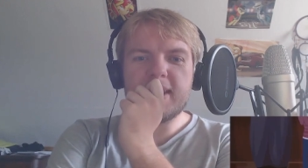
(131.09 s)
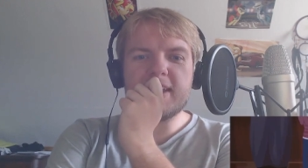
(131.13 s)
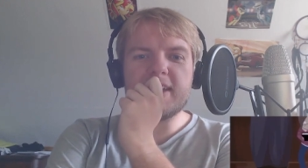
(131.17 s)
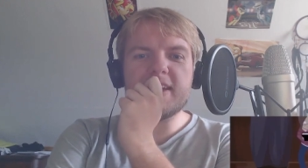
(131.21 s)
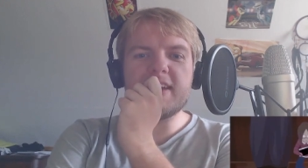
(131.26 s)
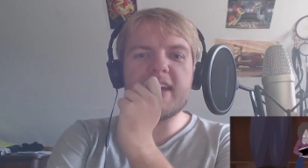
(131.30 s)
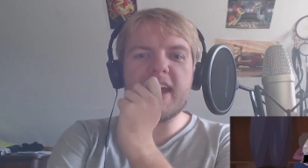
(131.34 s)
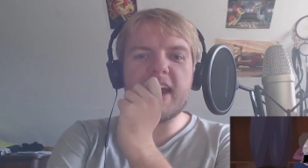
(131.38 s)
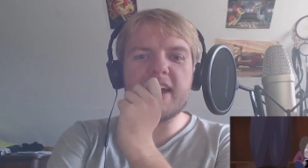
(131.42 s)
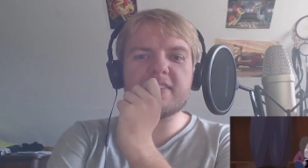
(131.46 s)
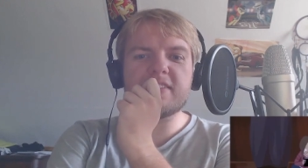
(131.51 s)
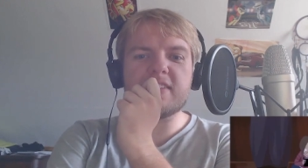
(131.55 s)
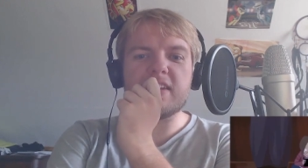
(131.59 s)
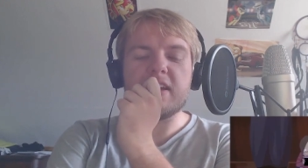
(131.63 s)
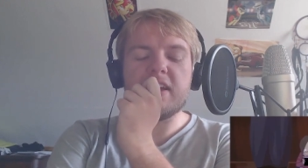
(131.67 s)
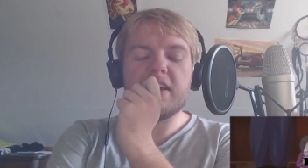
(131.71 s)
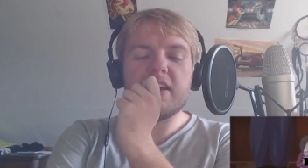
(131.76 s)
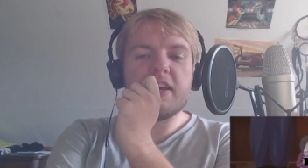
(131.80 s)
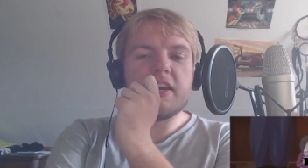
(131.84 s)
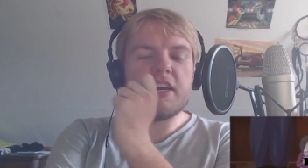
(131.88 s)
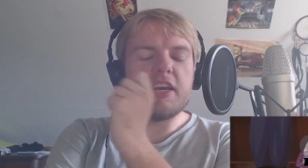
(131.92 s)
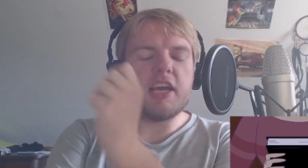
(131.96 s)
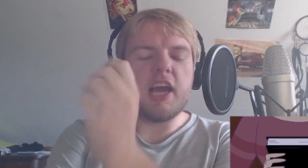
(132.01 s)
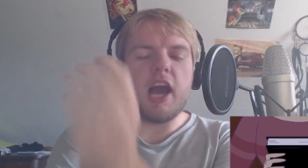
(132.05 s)
Like, he has...
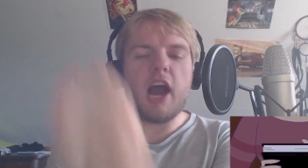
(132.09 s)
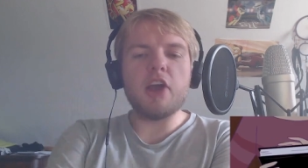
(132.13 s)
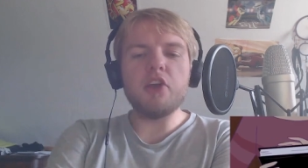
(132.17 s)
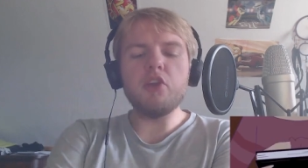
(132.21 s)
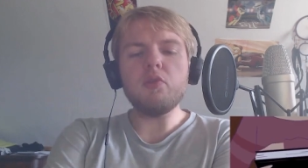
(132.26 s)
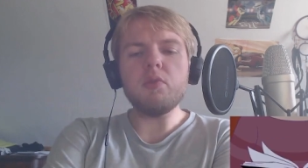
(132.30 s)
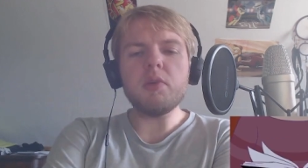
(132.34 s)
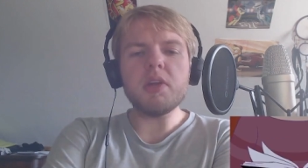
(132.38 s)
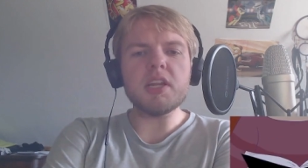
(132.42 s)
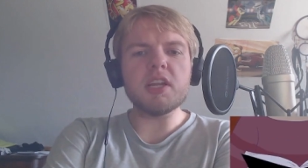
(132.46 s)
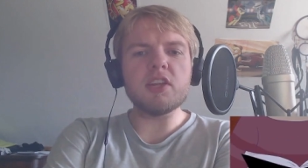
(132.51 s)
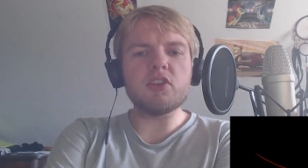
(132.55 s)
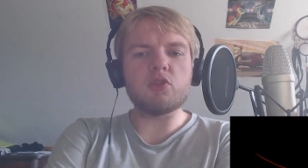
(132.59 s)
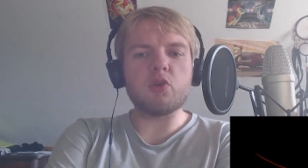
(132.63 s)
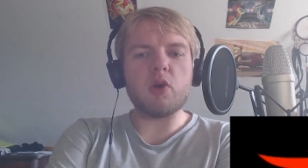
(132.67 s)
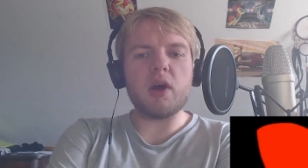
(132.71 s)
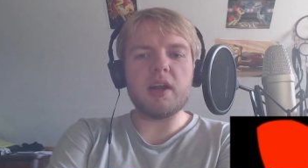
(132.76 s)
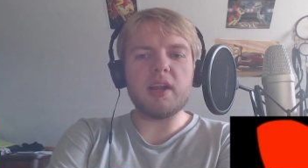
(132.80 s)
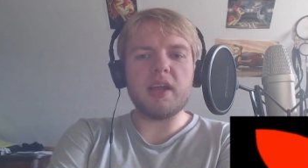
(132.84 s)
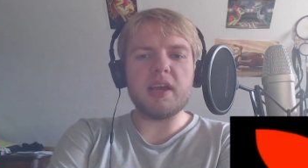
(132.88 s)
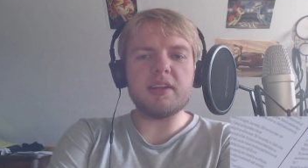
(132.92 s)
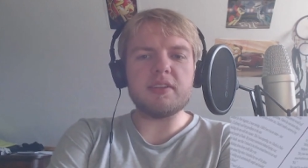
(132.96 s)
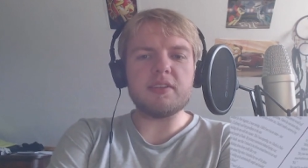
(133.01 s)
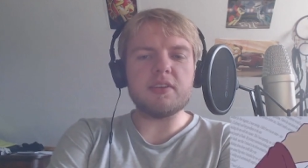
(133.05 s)
Are you reading
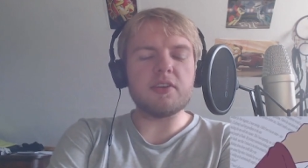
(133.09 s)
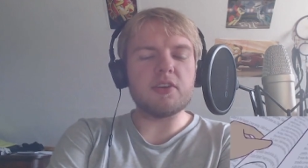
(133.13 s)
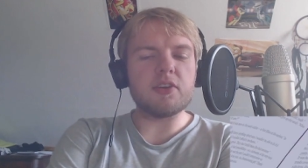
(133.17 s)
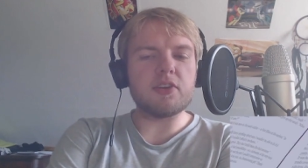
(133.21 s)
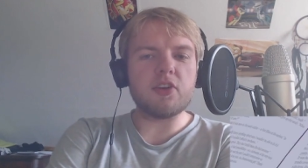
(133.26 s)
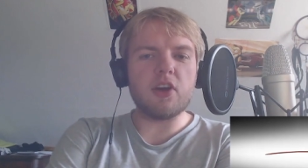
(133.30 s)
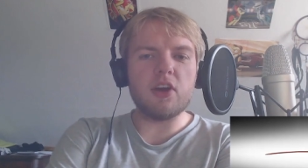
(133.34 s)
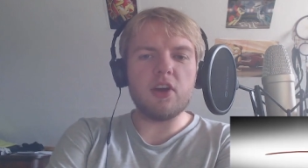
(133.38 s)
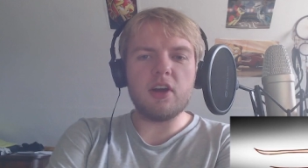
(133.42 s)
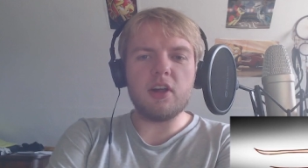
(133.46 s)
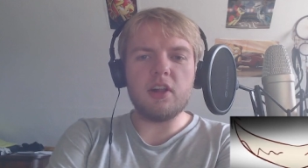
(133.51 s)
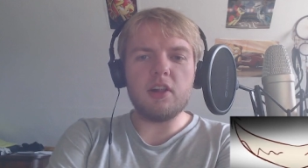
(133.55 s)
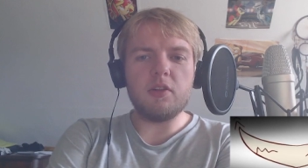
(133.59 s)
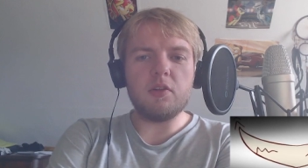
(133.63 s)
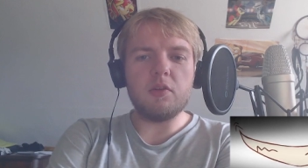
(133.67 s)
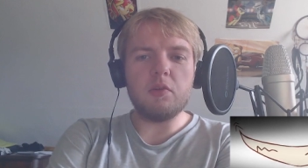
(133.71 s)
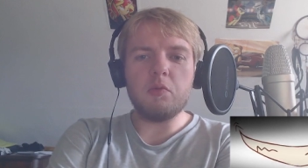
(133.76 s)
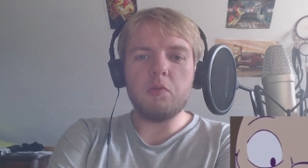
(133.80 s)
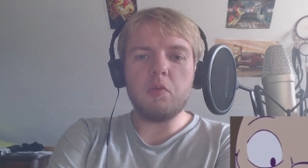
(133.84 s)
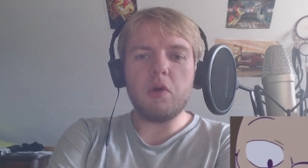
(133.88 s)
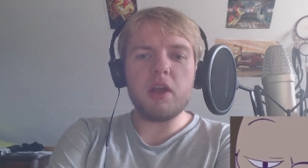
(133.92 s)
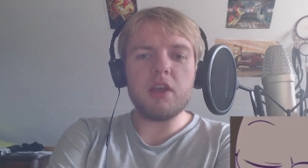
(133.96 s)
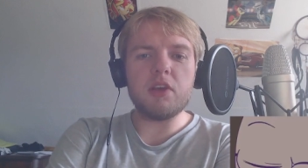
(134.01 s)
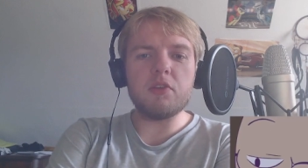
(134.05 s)
Twilight? Girl,
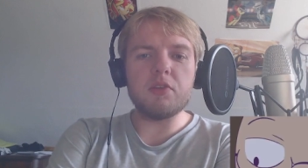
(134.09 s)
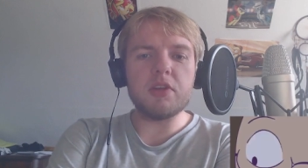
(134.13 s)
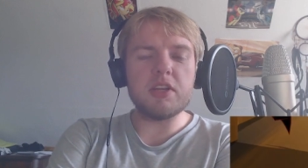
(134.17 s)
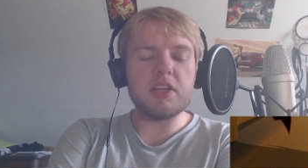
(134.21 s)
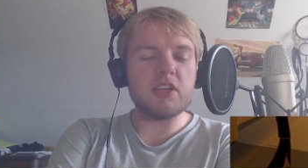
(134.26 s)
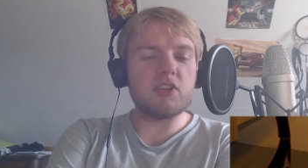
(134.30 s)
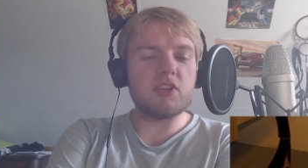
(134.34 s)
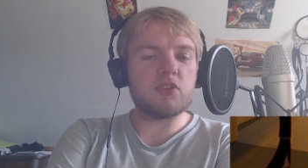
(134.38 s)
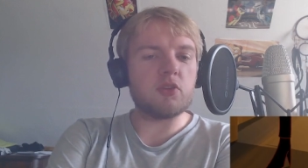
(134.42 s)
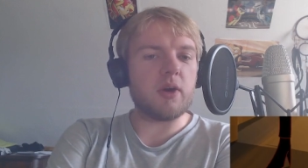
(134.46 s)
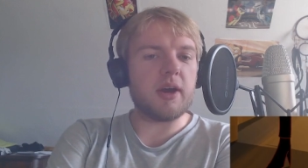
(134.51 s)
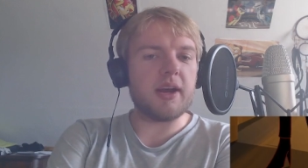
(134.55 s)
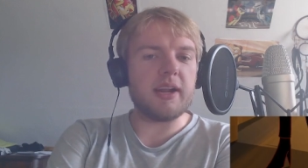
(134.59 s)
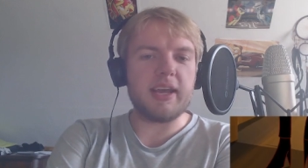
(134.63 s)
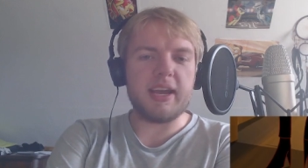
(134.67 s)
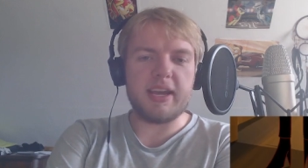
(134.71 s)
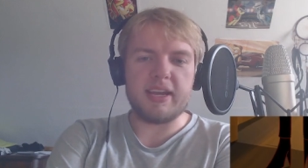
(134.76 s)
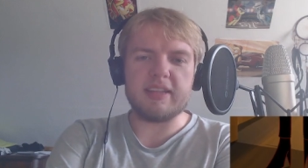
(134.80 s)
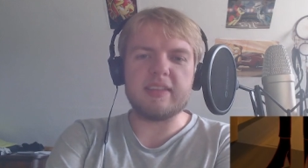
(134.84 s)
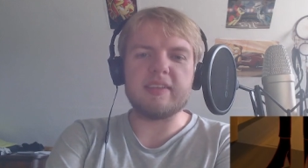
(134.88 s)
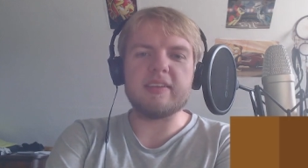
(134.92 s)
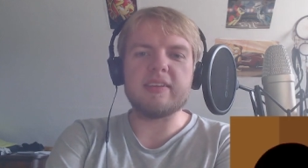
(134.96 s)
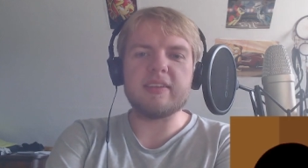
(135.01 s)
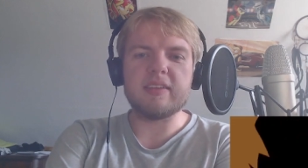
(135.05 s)
why are you reading
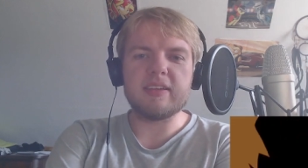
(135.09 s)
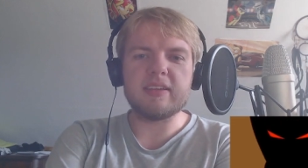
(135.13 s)
Twilight?